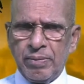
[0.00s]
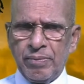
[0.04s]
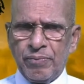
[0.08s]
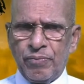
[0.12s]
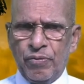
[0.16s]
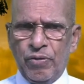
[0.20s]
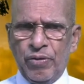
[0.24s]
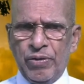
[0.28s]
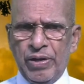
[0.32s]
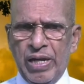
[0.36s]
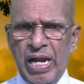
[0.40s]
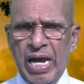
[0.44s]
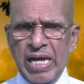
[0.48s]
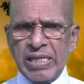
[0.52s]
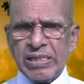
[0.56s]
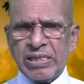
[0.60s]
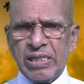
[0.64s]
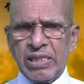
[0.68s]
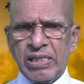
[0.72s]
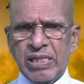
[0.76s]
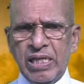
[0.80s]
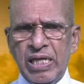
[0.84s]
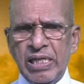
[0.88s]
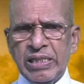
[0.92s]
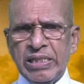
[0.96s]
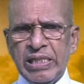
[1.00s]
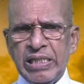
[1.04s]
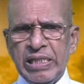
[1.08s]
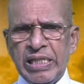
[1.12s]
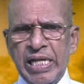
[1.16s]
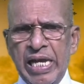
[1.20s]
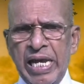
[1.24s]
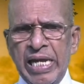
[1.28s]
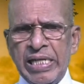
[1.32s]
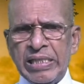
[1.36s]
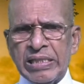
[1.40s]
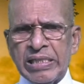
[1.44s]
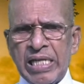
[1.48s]
for the last 30
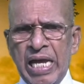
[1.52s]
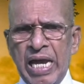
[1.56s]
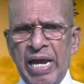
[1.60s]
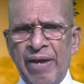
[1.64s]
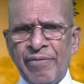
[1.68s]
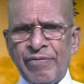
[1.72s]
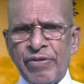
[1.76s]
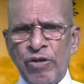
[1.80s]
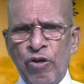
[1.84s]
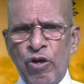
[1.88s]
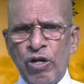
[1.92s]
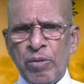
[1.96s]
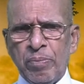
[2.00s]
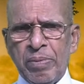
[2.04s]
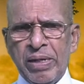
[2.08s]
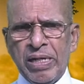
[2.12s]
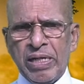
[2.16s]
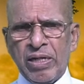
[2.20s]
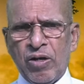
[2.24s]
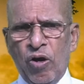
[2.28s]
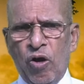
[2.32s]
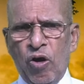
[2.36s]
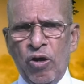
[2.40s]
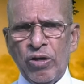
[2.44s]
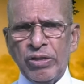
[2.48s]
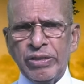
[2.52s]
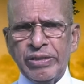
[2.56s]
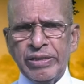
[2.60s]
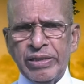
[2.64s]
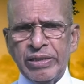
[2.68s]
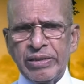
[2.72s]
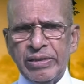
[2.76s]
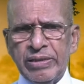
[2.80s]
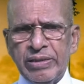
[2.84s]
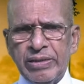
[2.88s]
days I have not been called,